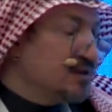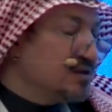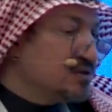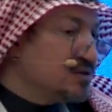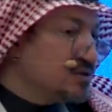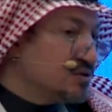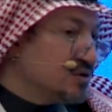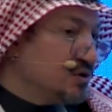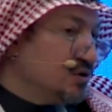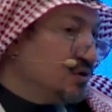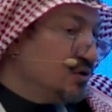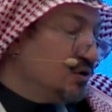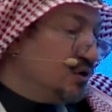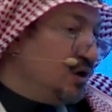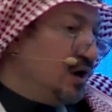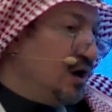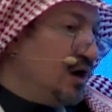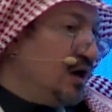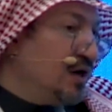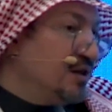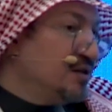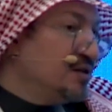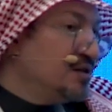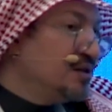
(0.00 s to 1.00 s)
So
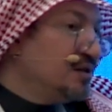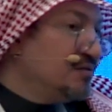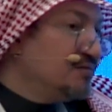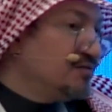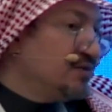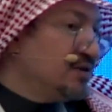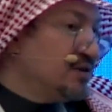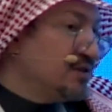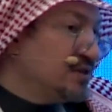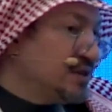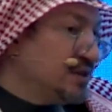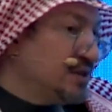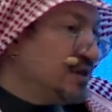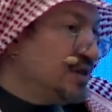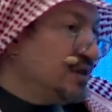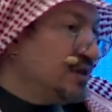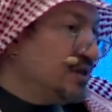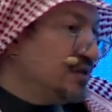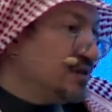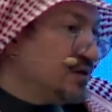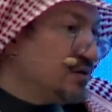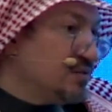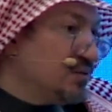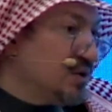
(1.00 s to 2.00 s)
definitely
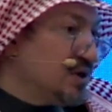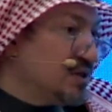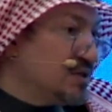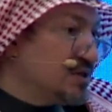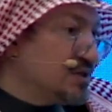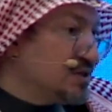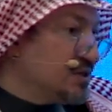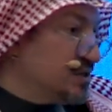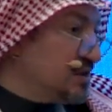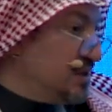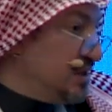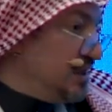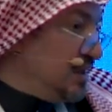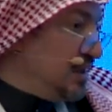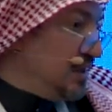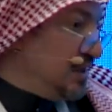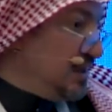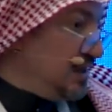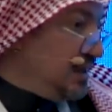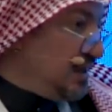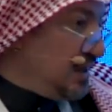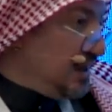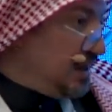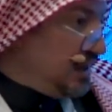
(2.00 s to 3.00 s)
there was
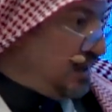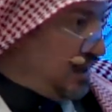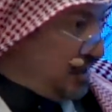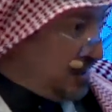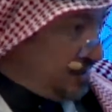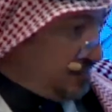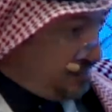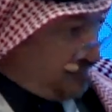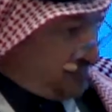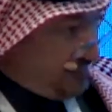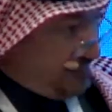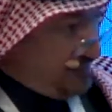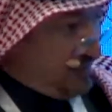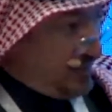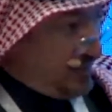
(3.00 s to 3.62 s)
a lot of